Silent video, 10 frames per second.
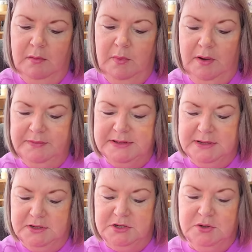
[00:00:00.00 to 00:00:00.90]
what I've
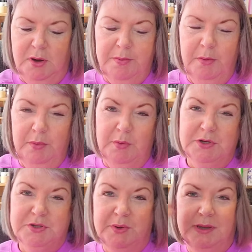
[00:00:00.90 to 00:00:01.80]
decided to do, I probably
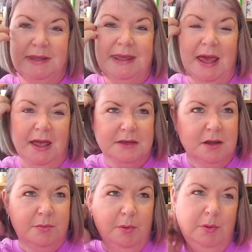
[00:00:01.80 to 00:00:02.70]
won't do it yet.
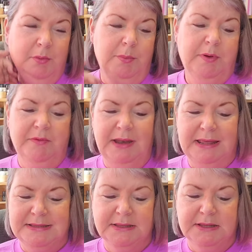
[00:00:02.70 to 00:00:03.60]
I probably won't be
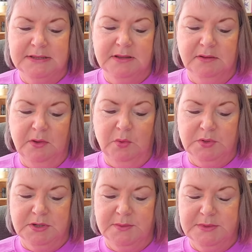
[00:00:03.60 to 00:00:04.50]
releasing this till the
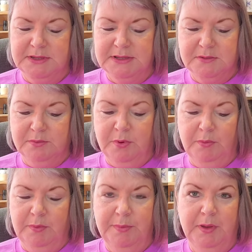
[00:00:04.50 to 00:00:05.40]
autumn. So this will
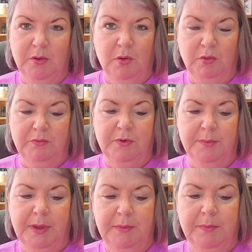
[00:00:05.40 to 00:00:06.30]
probably be on hold for a
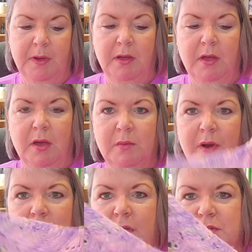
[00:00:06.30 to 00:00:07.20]
bit. But
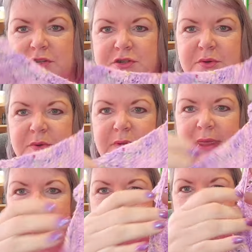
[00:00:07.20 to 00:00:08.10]
what I'm going to do
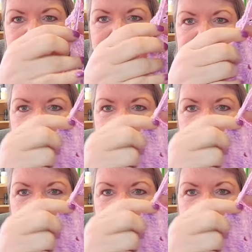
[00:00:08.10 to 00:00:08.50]
here,